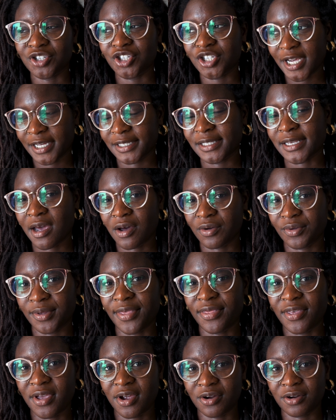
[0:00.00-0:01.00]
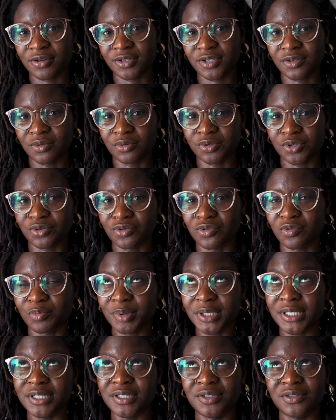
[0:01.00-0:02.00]
checked out their social,
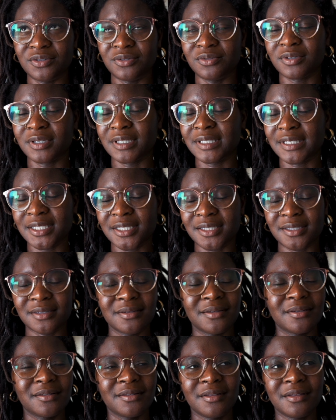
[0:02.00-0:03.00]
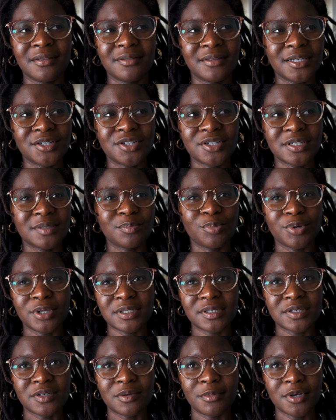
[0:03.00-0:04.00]
please do, because they just
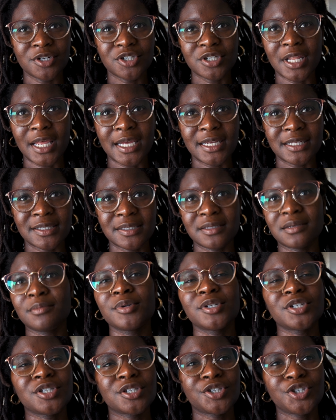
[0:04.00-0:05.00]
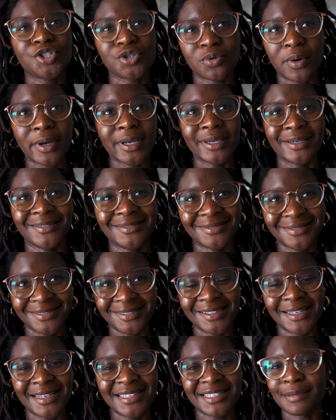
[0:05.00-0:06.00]
bring so much light, so much joy
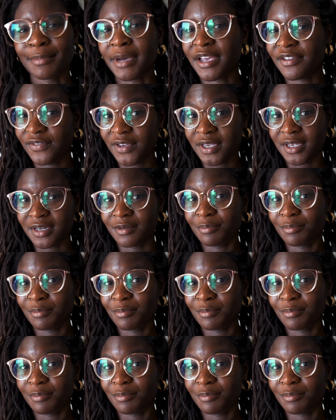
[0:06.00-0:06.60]
to my feed